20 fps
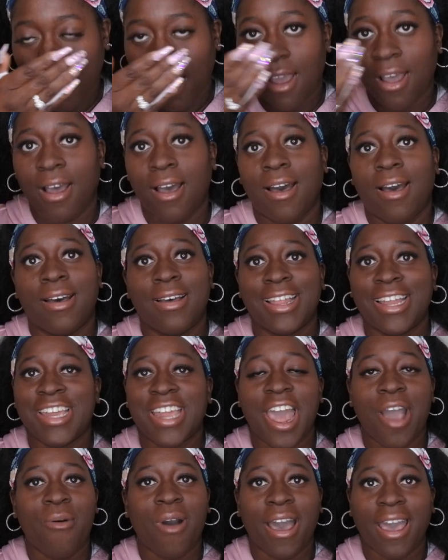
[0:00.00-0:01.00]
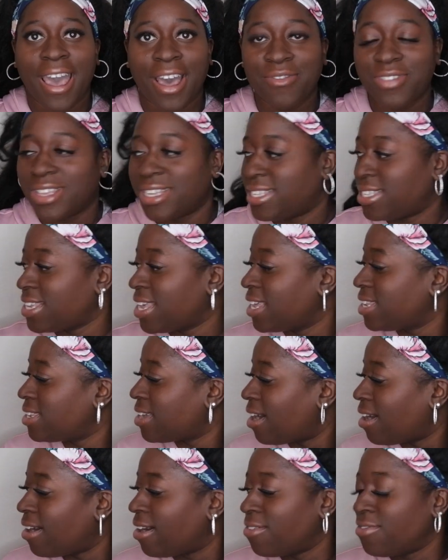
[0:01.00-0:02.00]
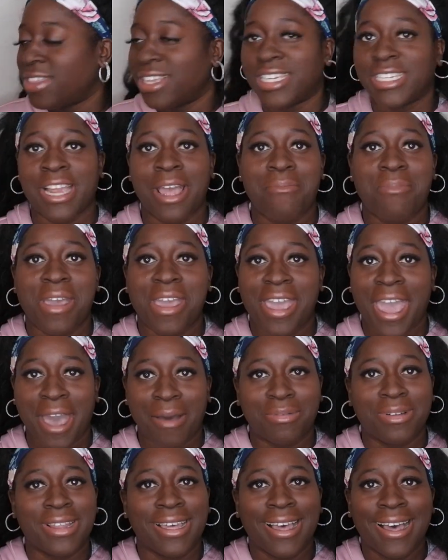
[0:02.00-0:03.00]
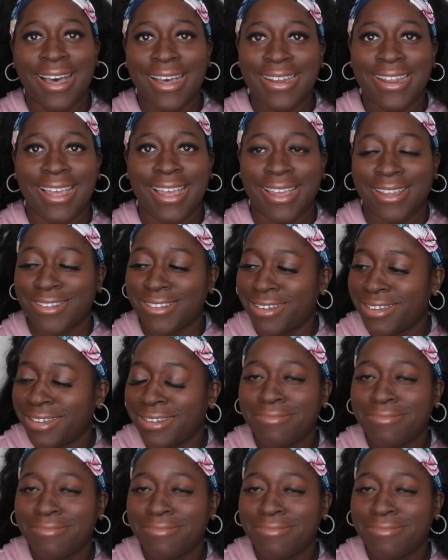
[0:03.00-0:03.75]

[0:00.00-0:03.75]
now I have the scent of the Champagne Apple and Honey.